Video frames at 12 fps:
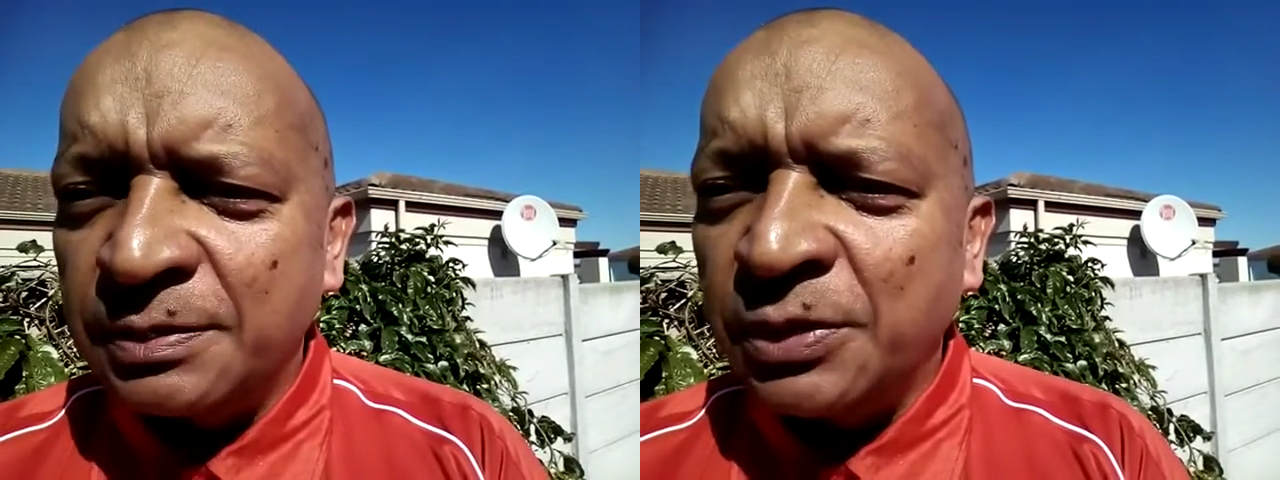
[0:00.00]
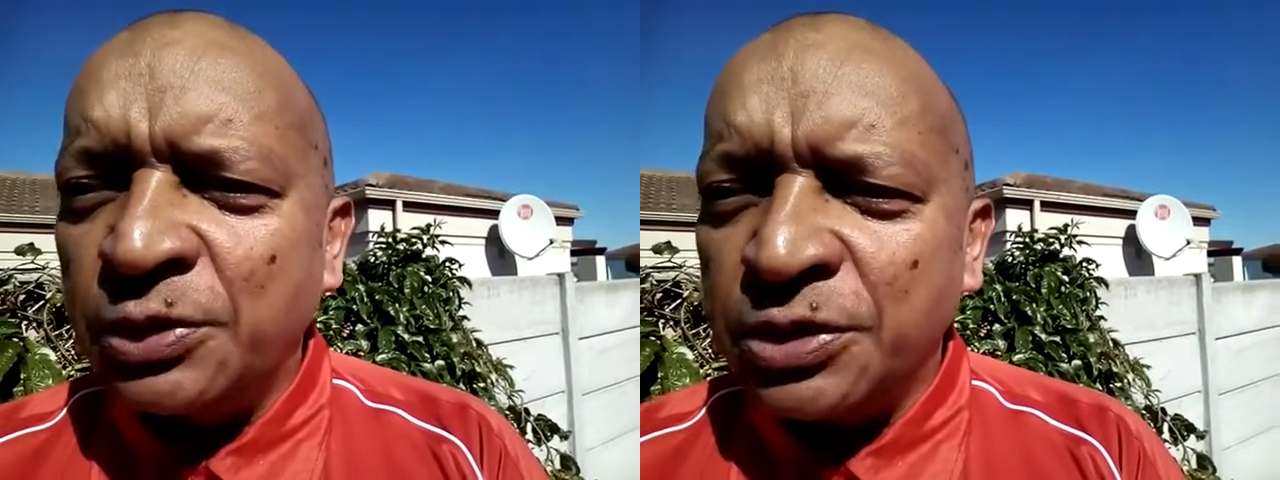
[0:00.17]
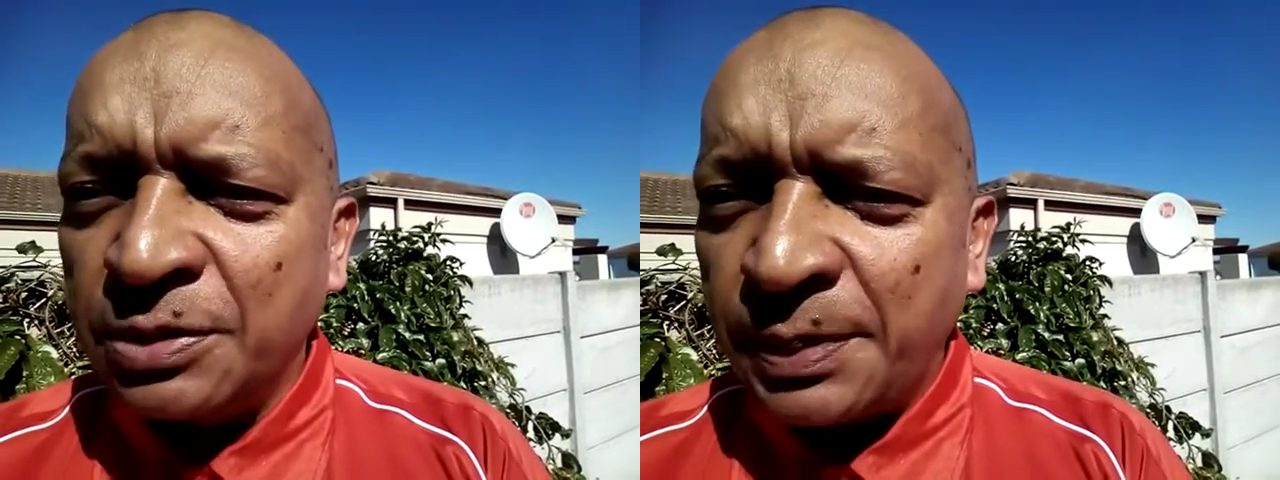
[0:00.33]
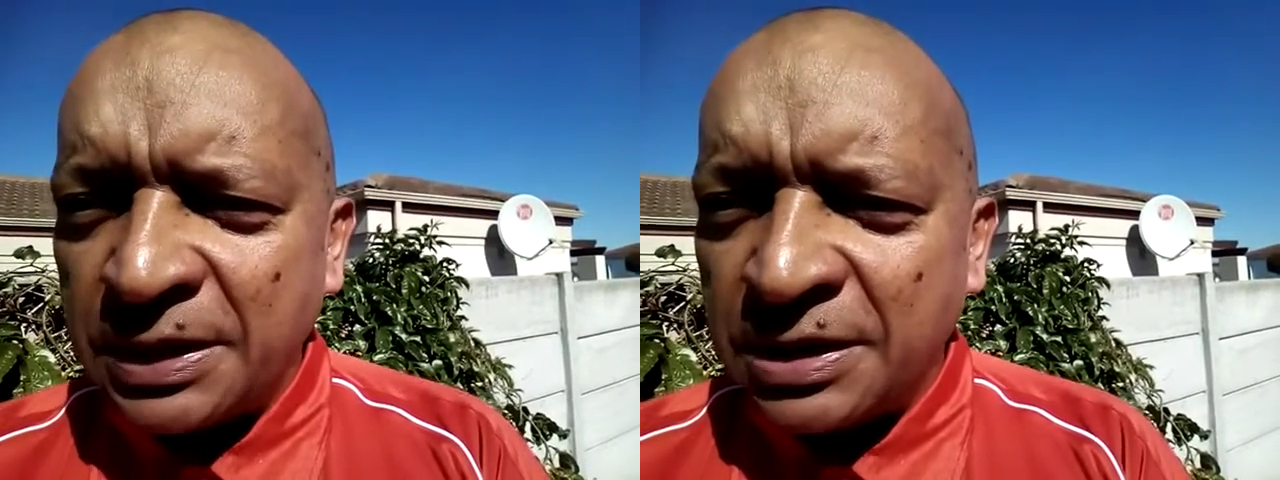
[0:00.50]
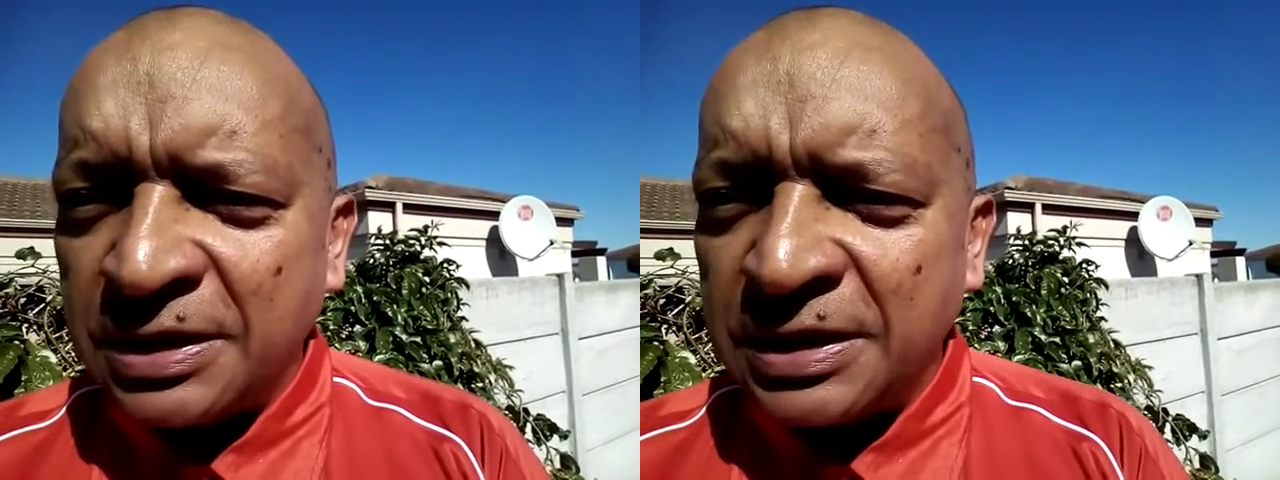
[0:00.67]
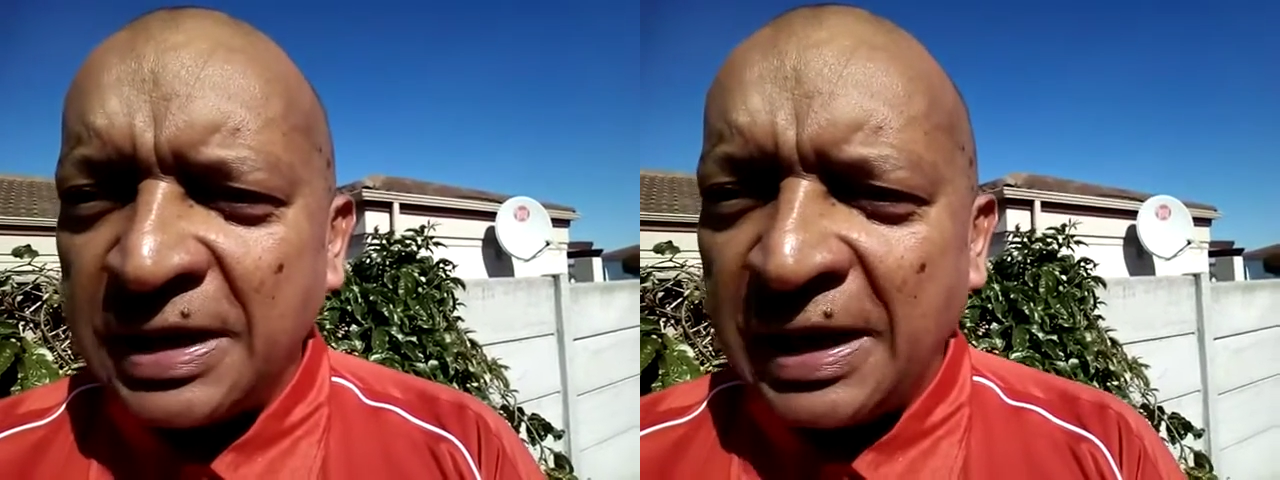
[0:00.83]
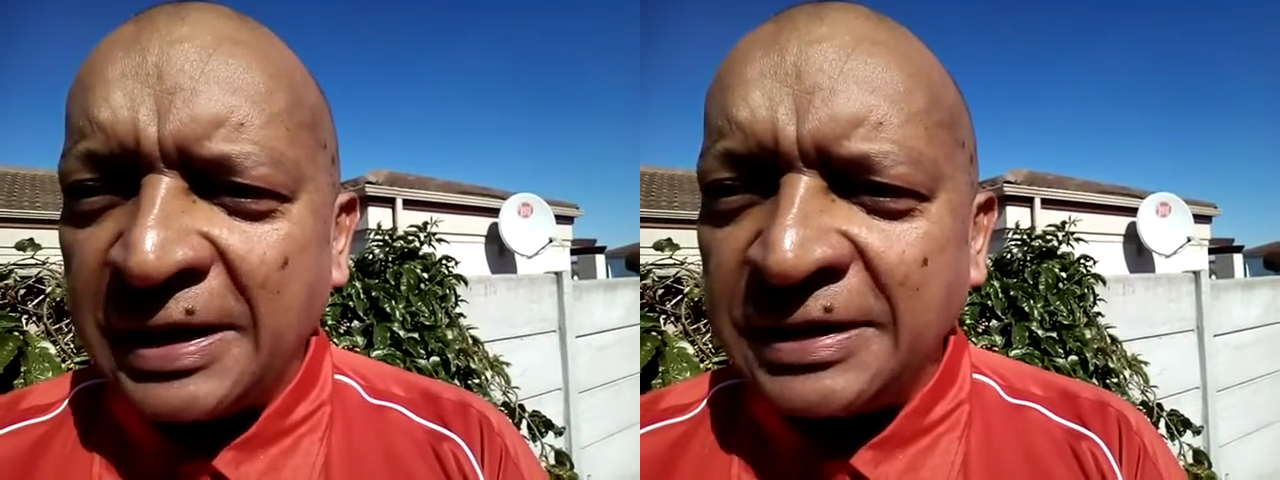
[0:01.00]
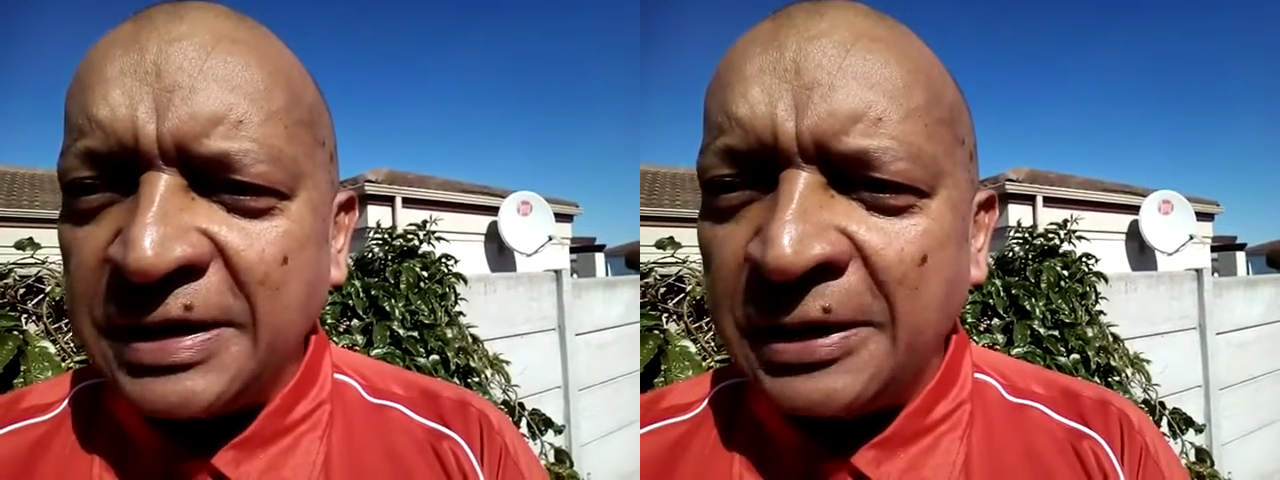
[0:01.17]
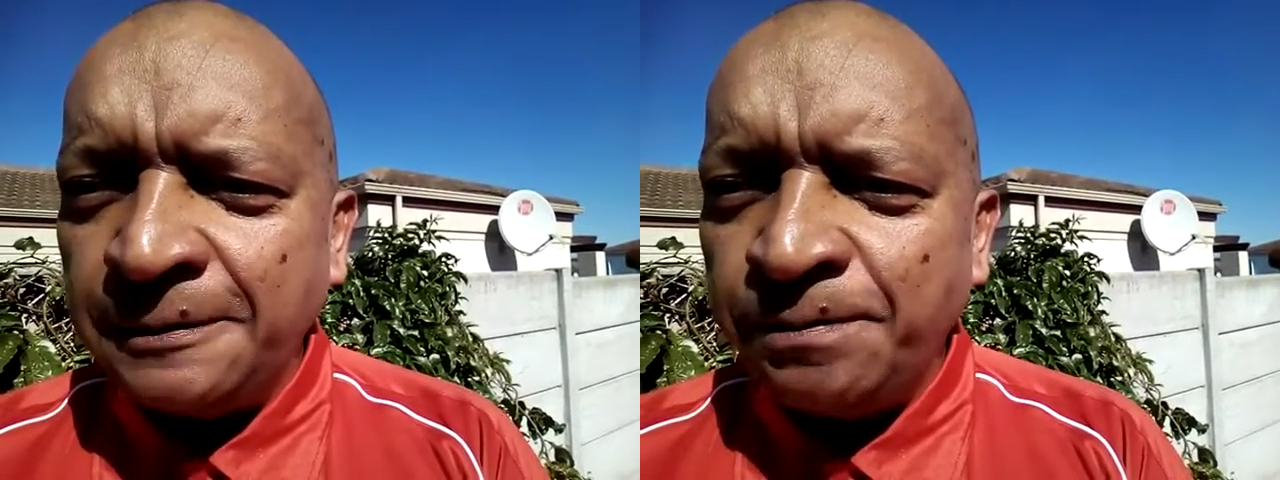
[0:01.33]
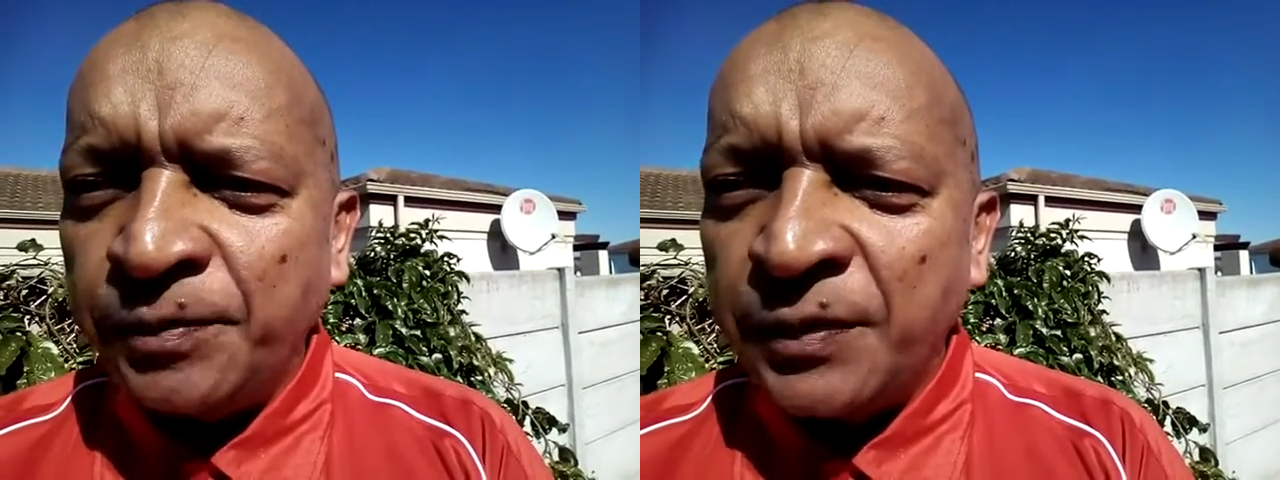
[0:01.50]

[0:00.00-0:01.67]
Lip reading: because the patient is lying down.